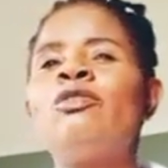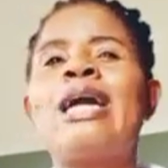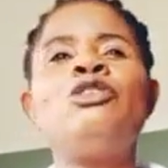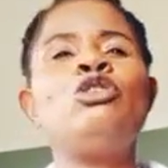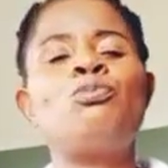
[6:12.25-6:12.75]
You
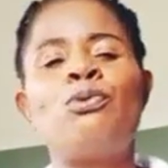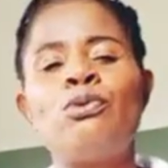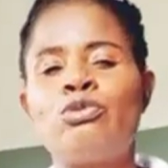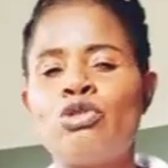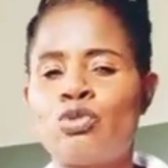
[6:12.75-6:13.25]
can use
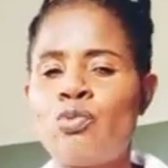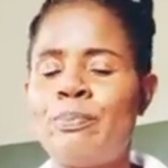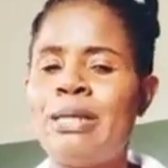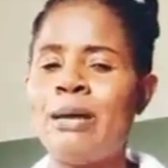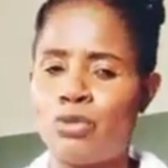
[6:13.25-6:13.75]
broom to
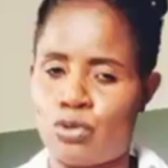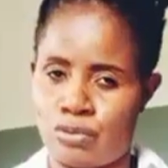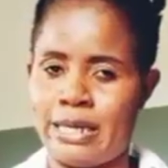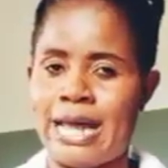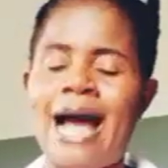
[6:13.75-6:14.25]
sweep them
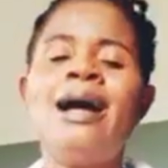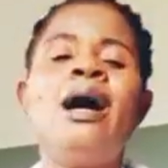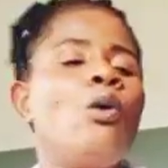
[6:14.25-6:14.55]
together